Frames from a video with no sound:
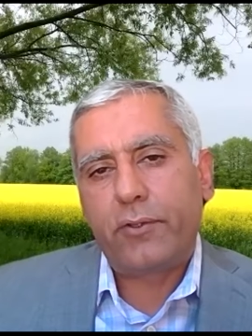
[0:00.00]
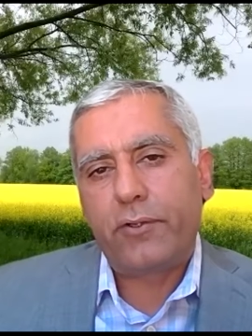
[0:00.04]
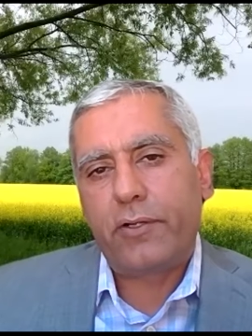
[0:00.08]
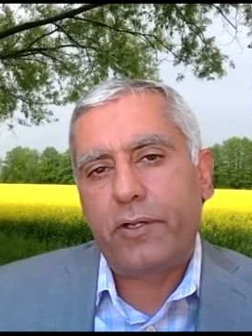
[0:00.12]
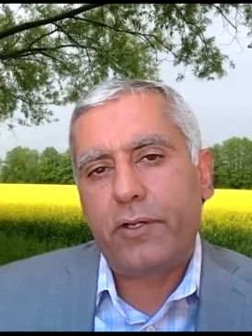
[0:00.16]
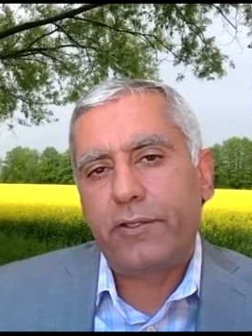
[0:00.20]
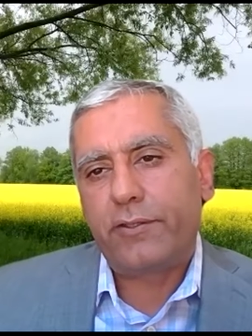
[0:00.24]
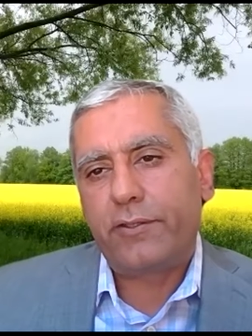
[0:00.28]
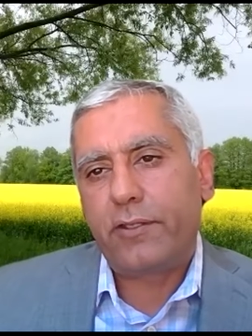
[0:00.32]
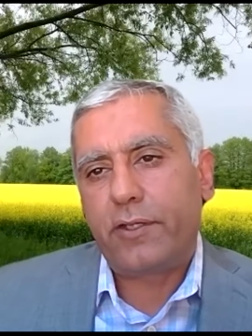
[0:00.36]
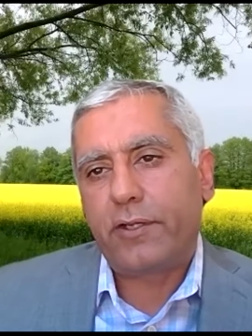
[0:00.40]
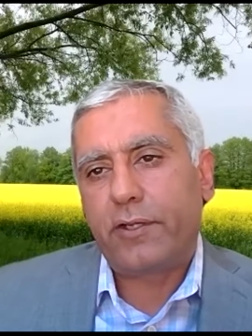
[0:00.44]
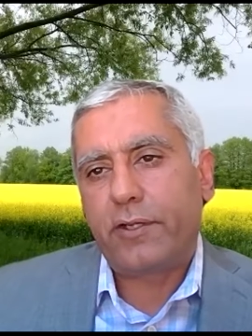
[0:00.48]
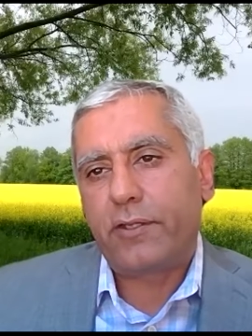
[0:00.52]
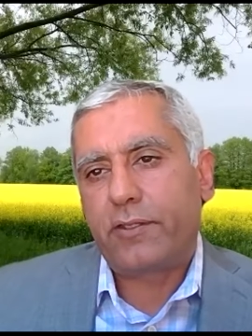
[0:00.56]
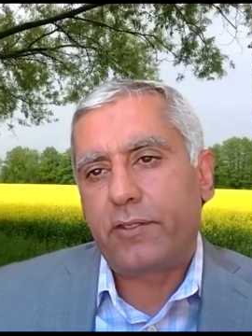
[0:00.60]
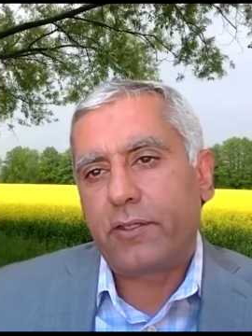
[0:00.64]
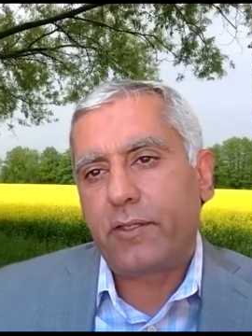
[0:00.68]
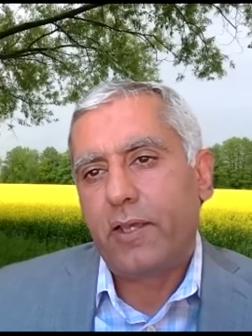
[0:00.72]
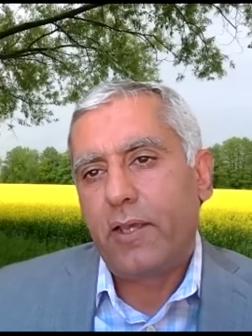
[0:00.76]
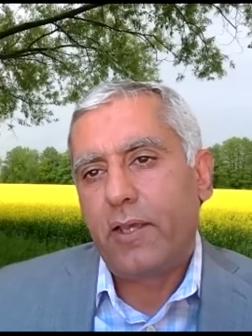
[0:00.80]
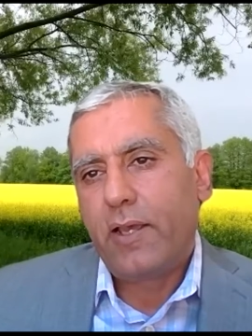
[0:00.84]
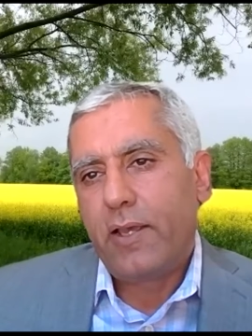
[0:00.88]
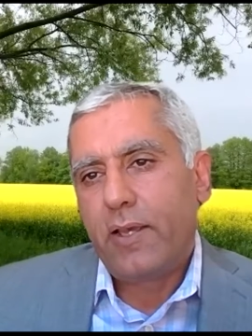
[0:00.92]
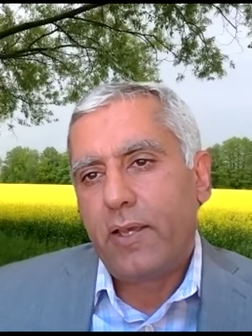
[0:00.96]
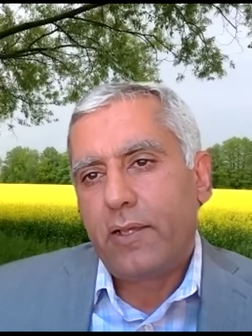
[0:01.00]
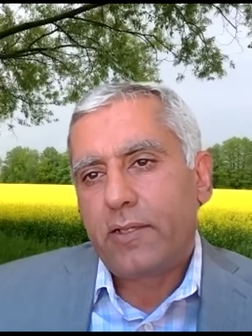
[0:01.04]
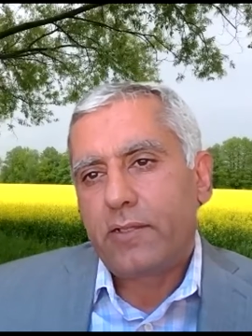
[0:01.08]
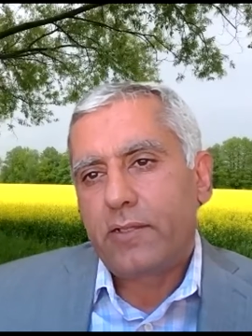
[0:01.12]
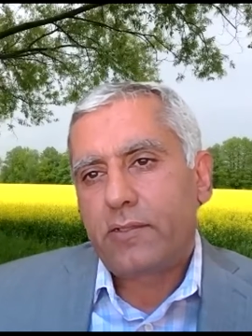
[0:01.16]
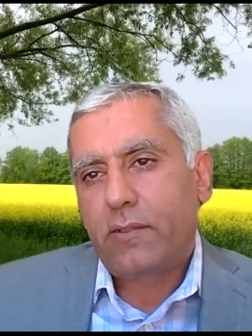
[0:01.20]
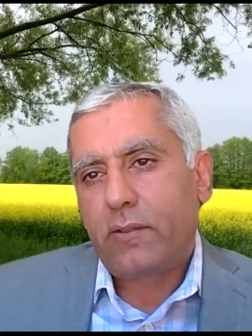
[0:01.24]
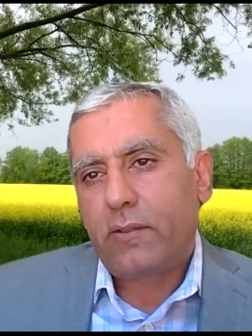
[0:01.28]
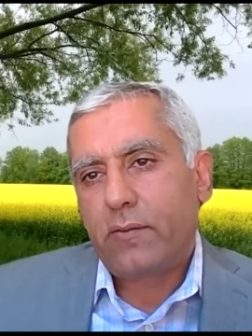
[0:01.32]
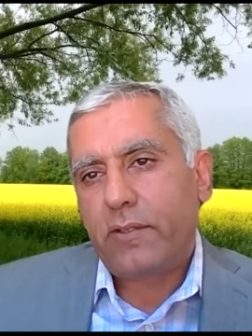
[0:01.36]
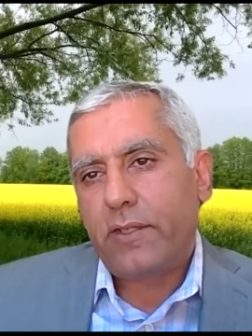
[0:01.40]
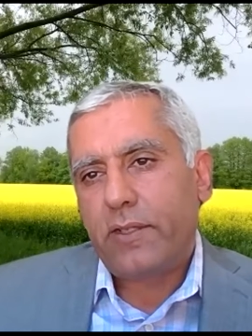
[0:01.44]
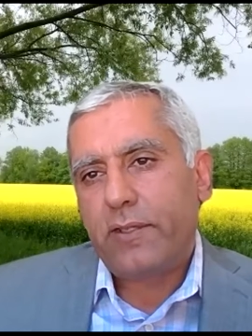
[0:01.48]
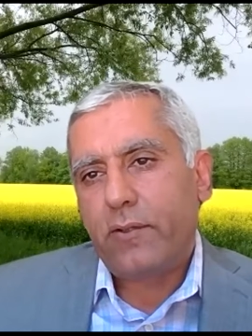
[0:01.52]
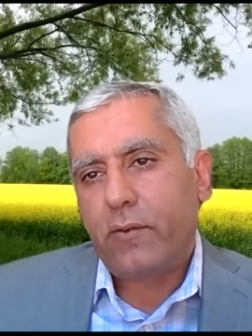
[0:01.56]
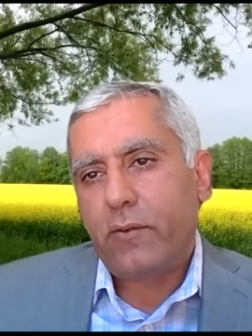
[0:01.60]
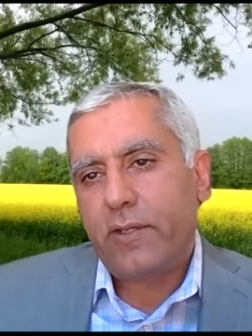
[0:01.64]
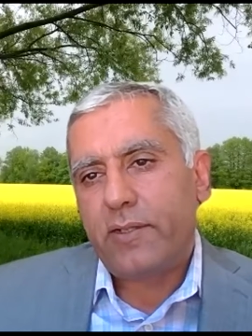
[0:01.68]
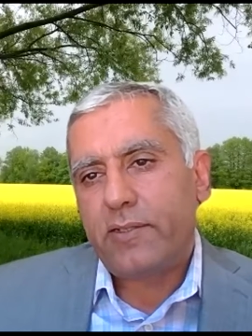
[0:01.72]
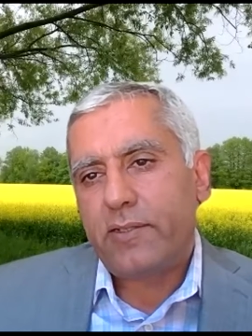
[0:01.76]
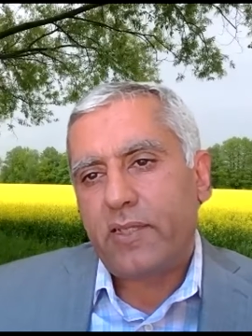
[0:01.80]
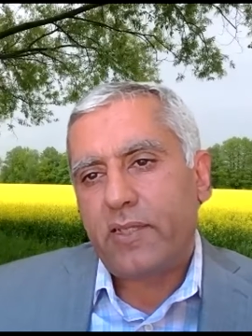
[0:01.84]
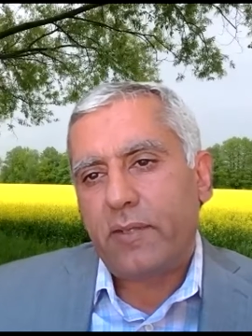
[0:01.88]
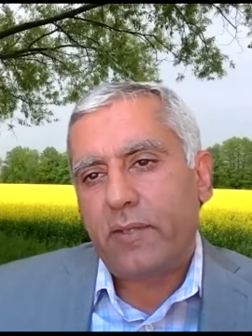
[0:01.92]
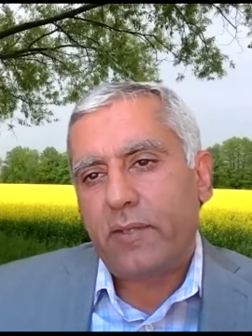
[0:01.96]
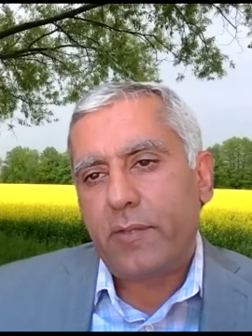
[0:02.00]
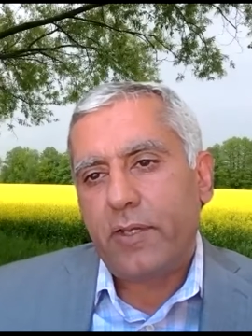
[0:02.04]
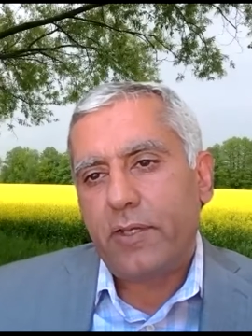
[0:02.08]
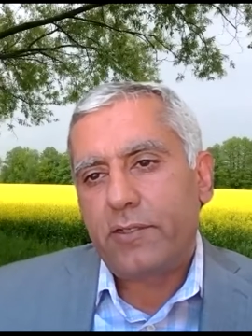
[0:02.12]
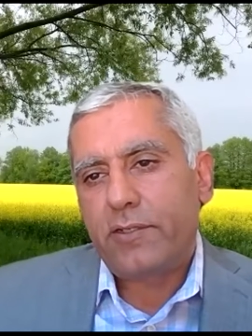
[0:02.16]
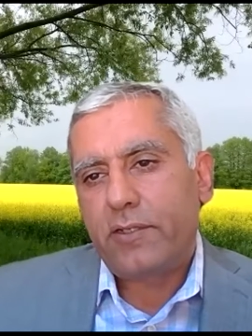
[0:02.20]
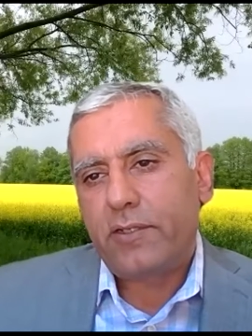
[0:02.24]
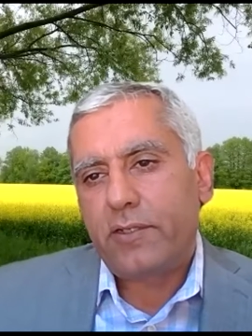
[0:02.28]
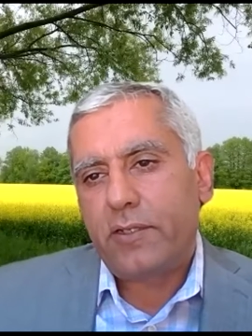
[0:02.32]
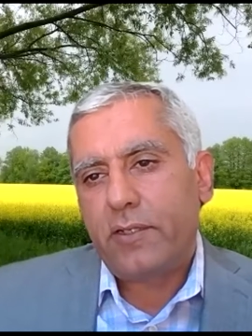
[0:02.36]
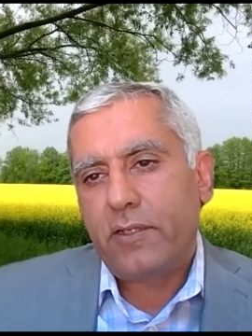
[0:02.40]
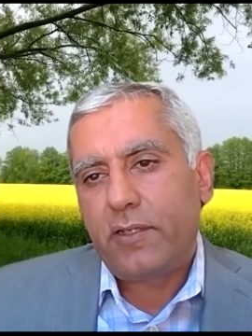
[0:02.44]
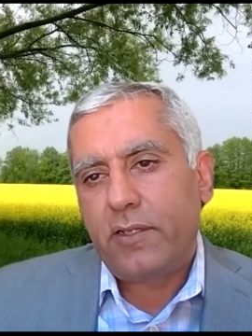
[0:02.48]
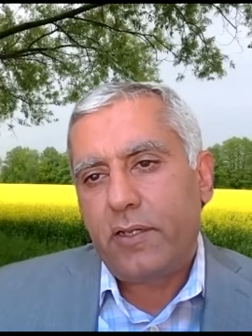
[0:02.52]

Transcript: integrity. So the US image in